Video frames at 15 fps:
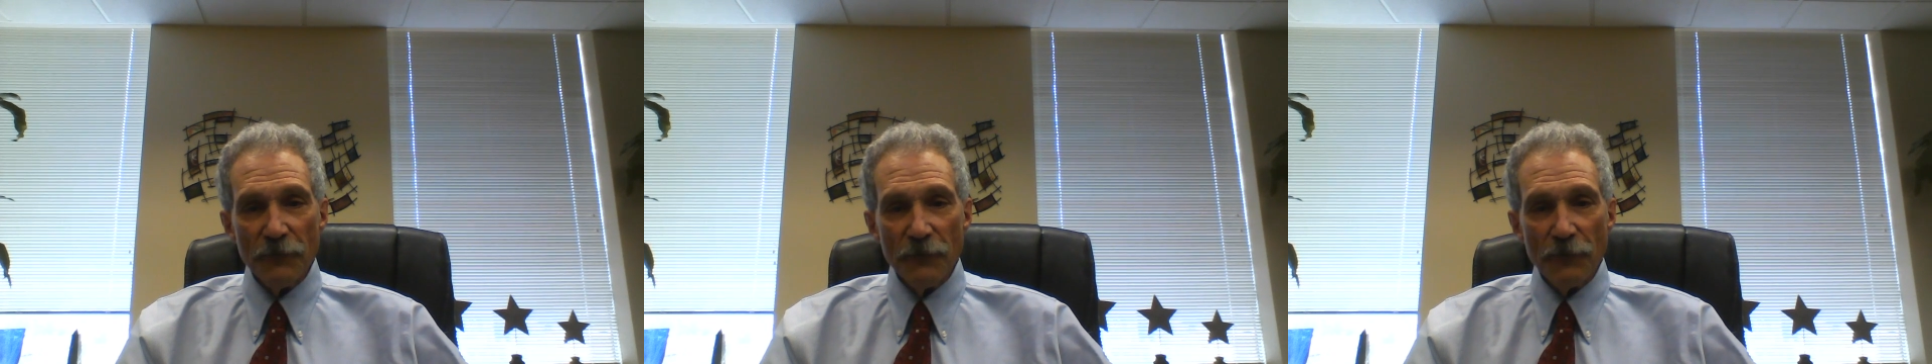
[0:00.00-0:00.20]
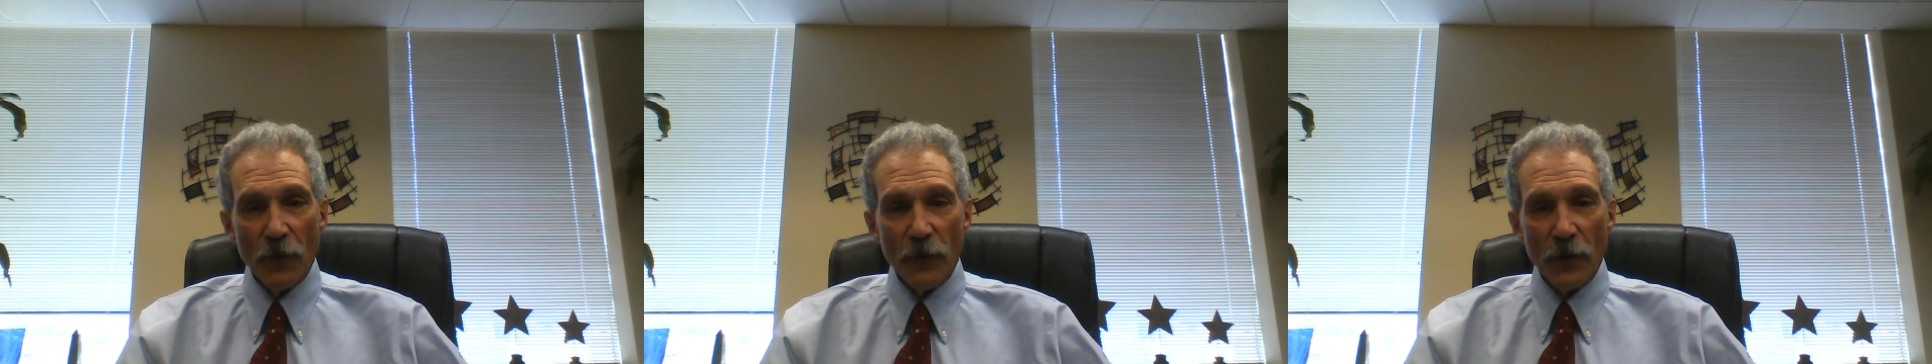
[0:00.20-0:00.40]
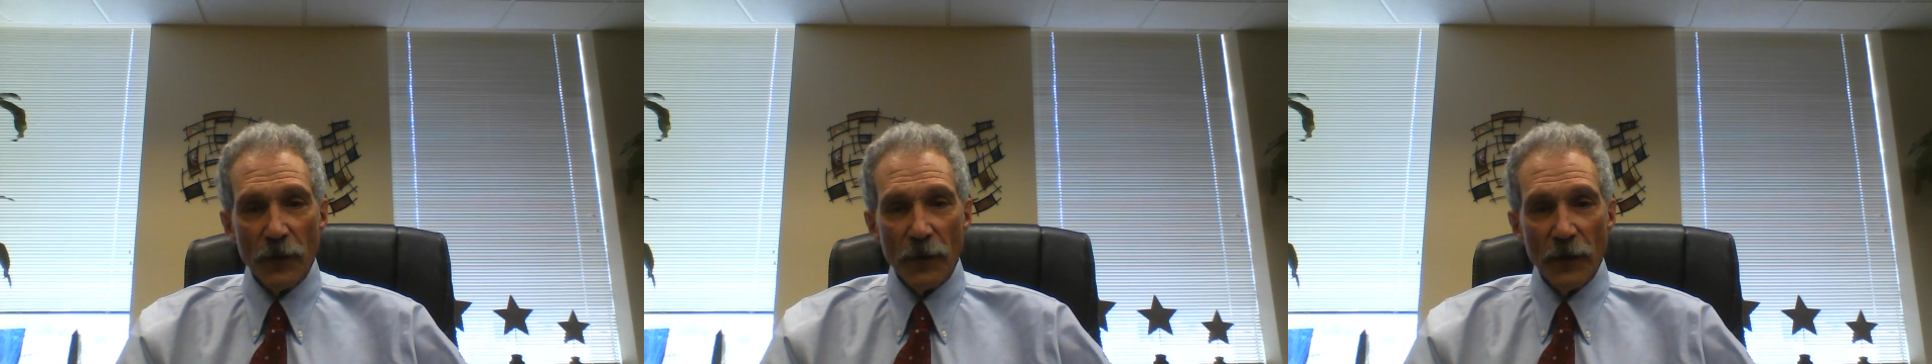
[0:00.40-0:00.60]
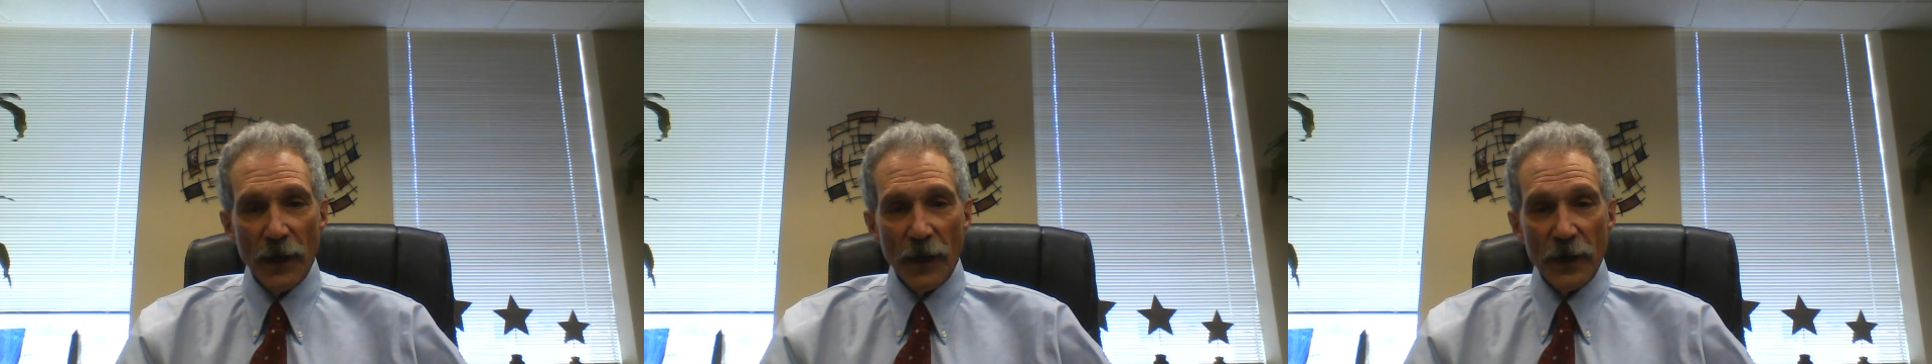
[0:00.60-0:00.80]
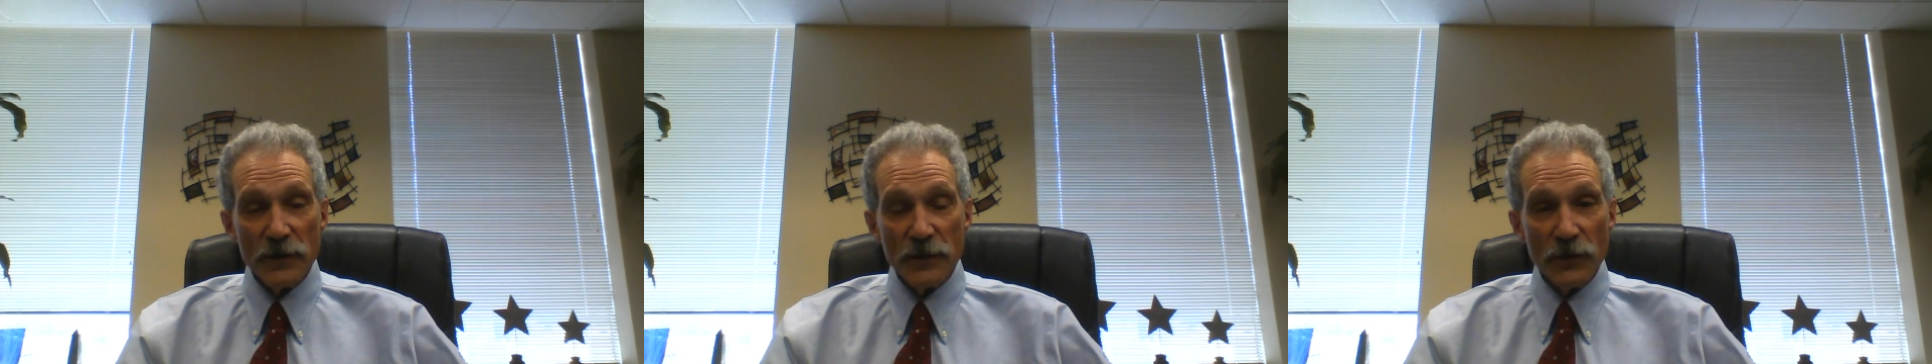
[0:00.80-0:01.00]
for
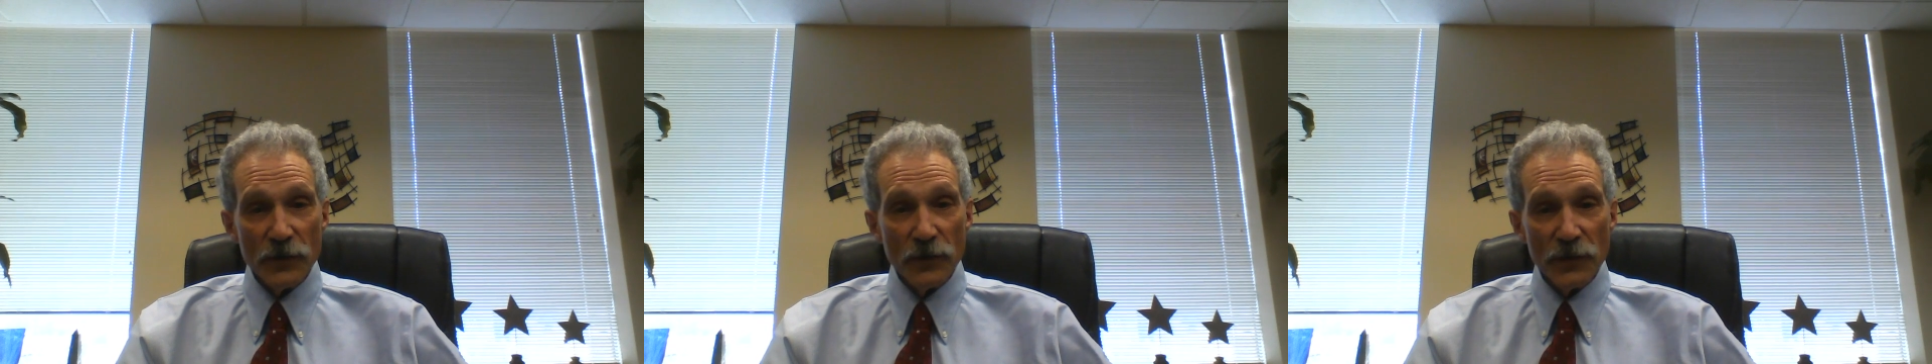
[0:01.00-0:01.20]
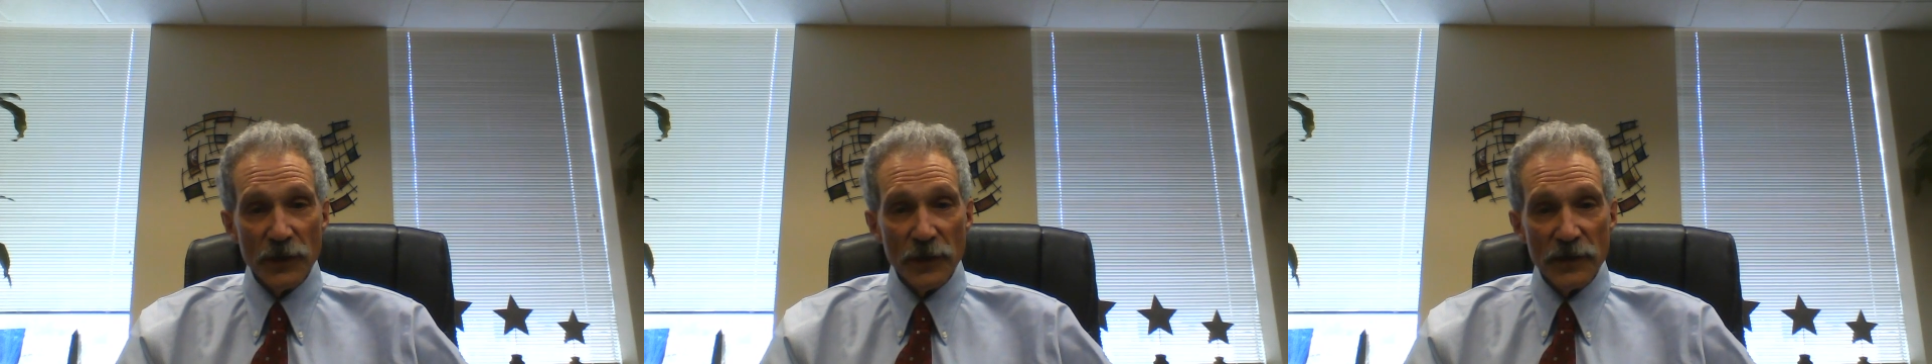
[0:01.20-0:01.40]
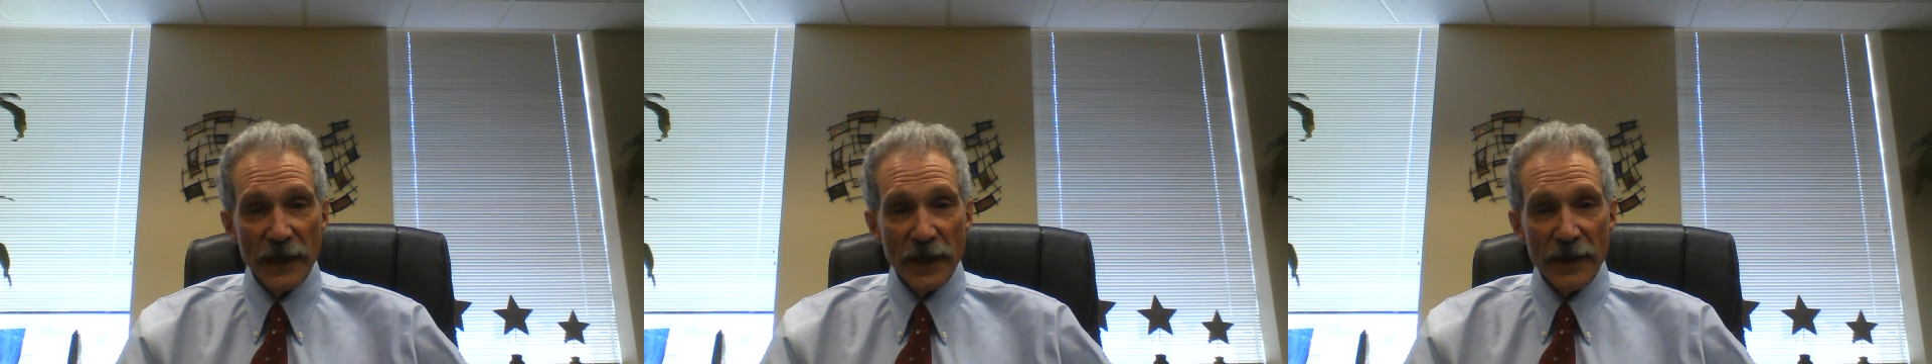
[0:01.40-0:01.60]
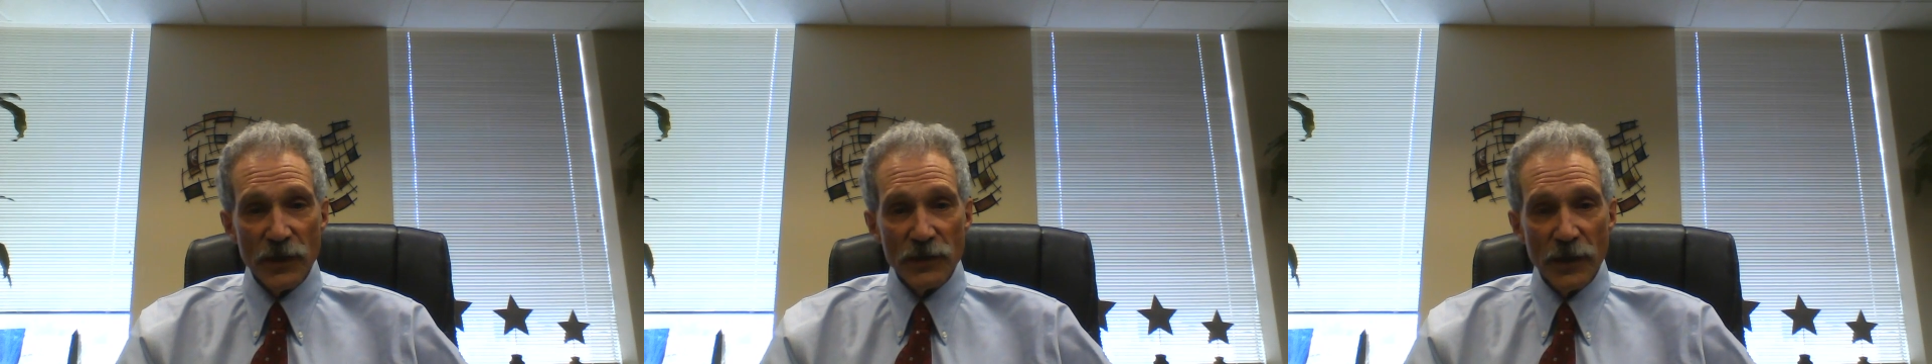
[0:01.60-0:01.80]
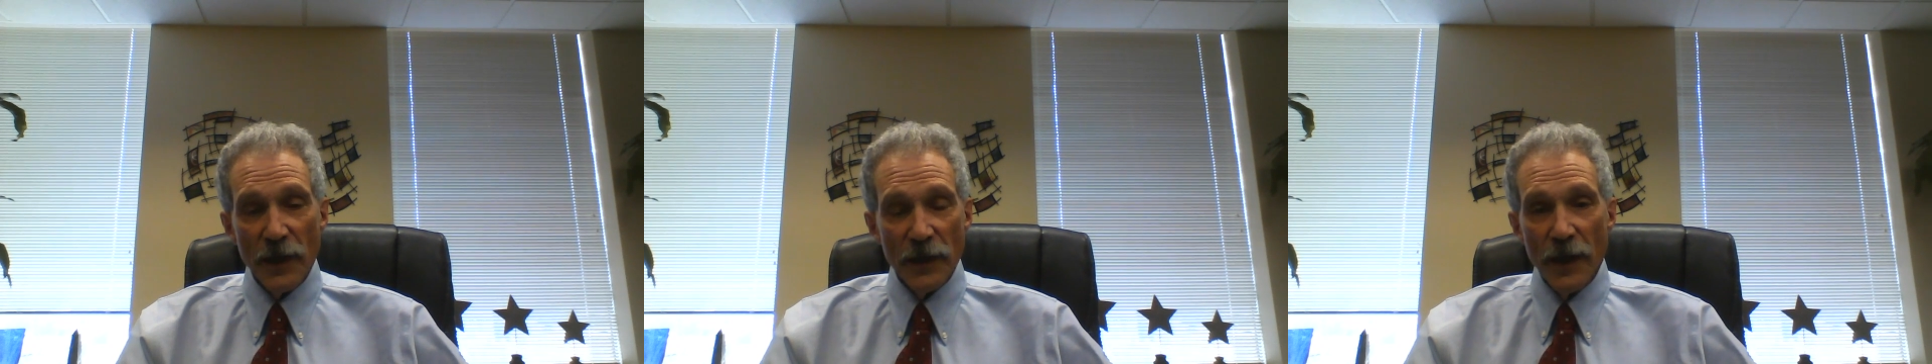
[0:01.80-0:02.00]

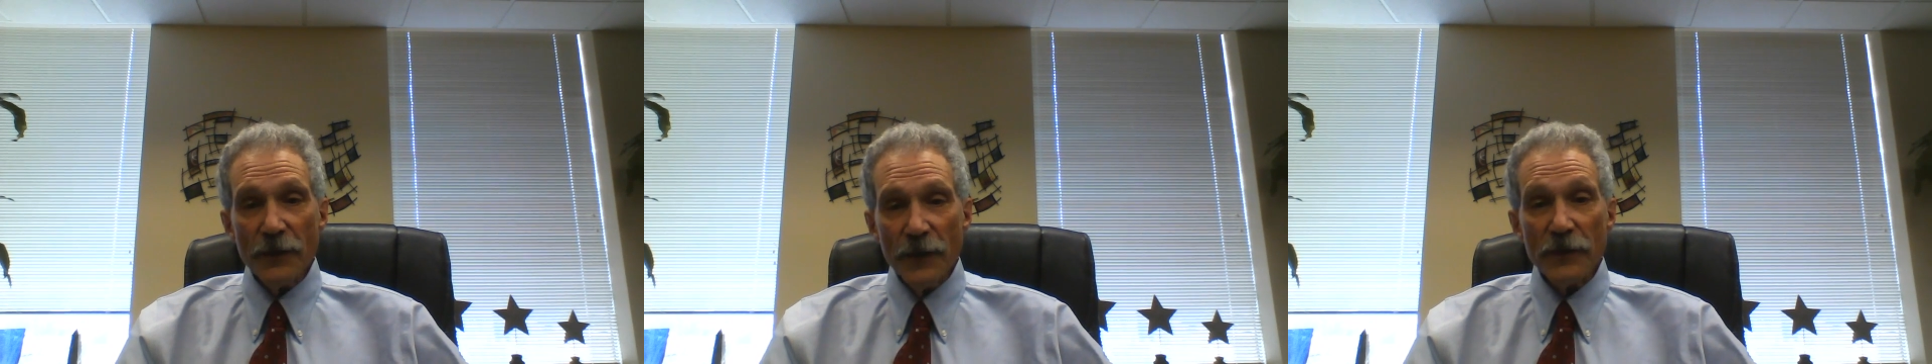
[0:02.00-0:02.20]
socialization.